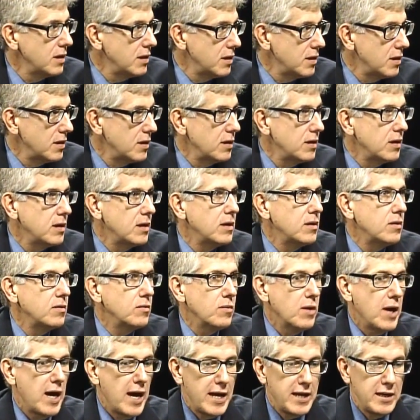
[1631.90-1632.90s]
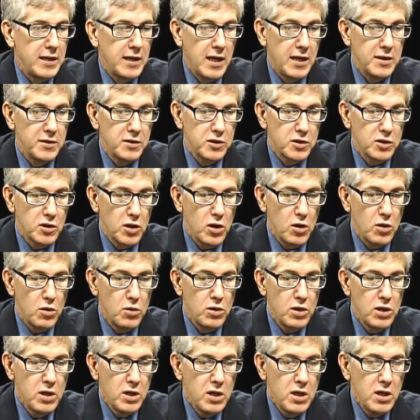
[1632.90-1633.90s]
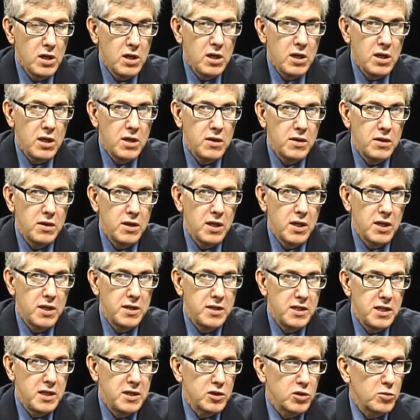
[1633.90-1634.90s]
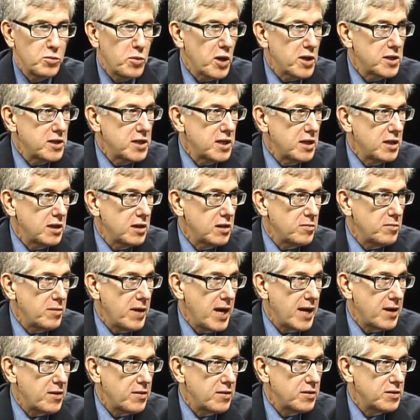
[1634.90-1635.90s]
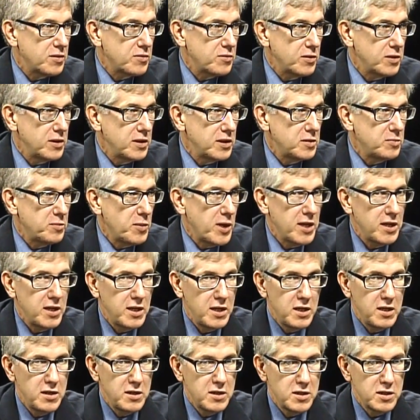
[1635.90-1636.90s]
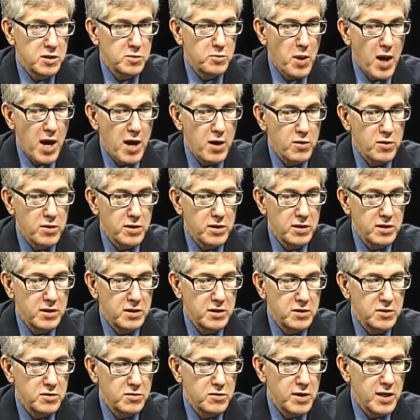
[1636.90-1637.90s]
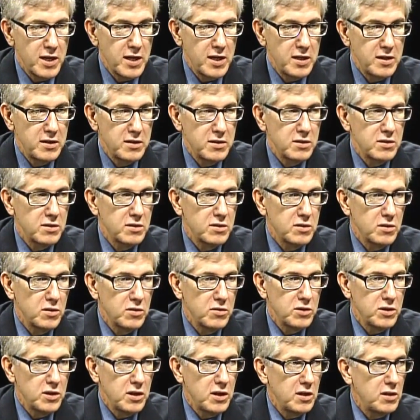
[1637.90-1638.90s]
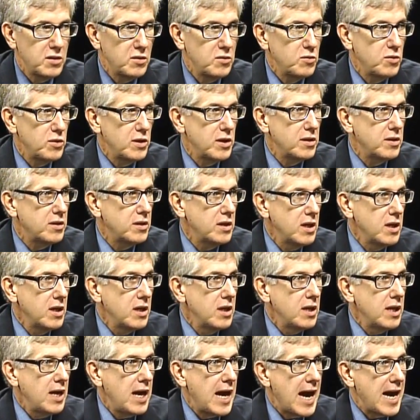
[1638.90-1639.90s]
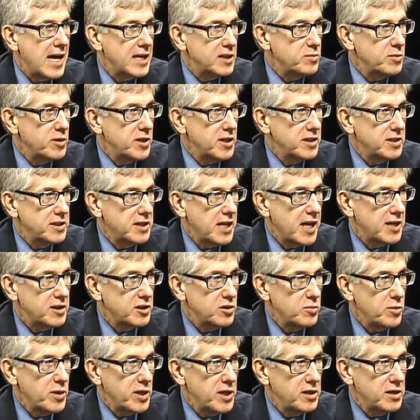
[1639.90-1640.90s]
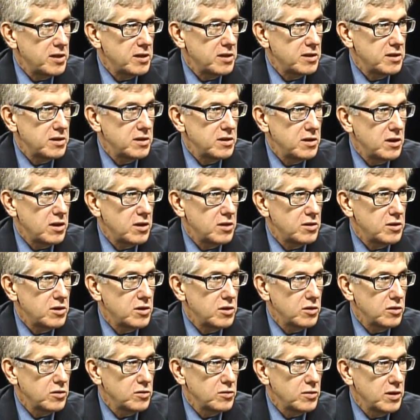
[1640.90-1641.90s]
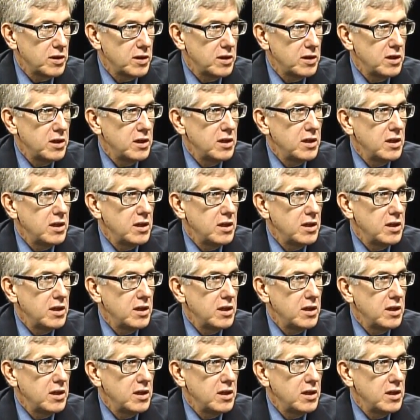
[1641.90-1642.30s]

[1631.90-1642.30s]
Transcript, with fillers: Mm. Right. And so the diesel particulate matter that's released by the engines powering these trains is associated with asthma exacerbations in young children,